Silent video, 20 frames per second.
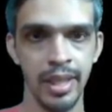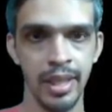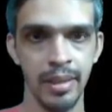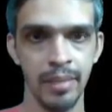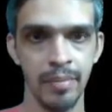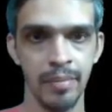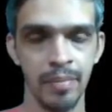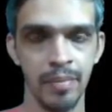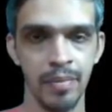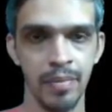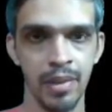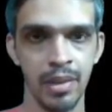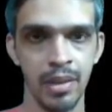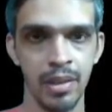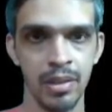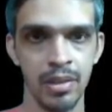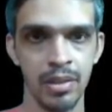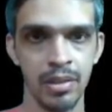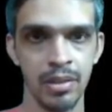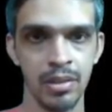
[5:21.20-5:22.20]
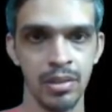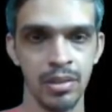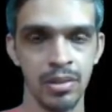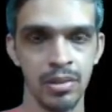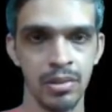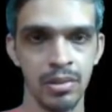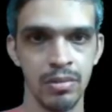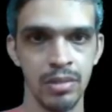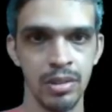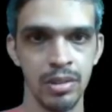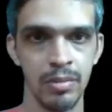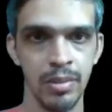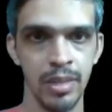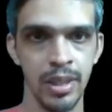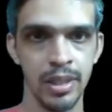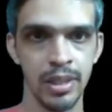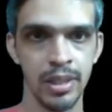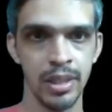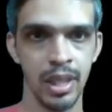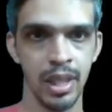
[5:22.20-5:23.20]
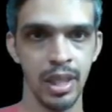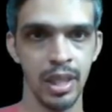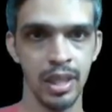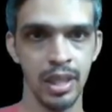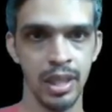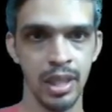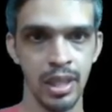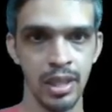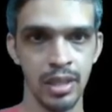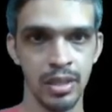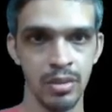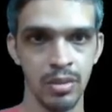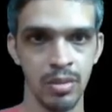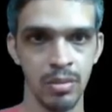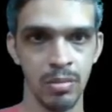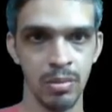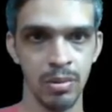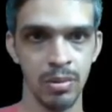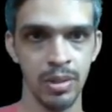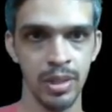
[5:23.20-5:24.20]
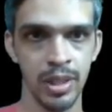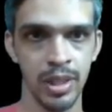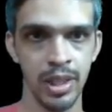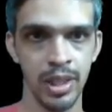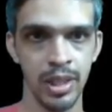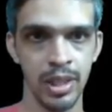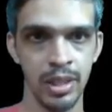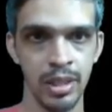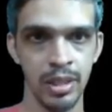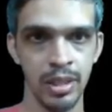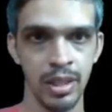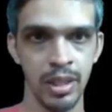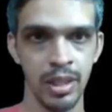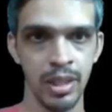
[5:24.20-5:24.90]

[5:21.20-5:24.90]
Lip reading: 80. So which means that there is no point